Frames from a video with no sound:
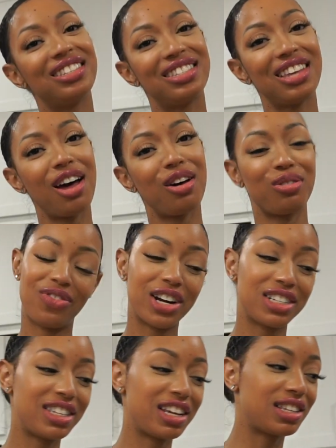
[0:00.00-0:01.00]
So
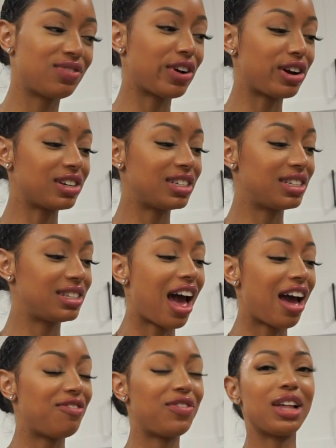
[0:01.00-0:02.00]
first things first,
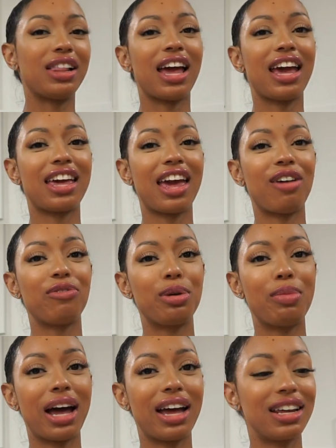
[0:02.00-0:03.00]
I feel like
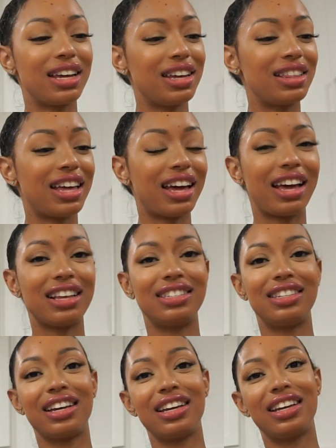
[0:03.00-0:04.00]
everybody that has
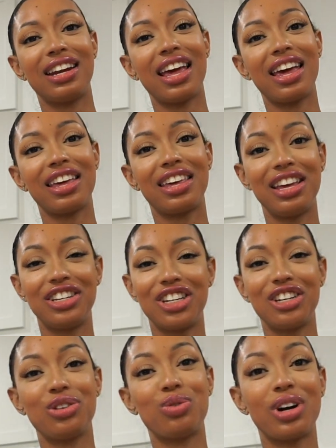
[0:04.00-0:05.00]
done a
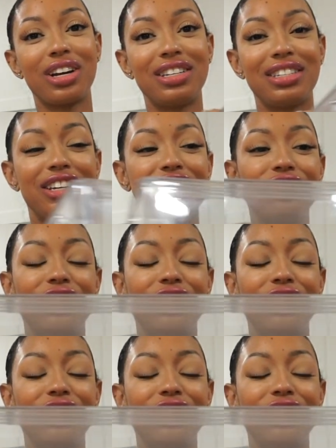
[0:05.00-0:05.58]
kitchen organization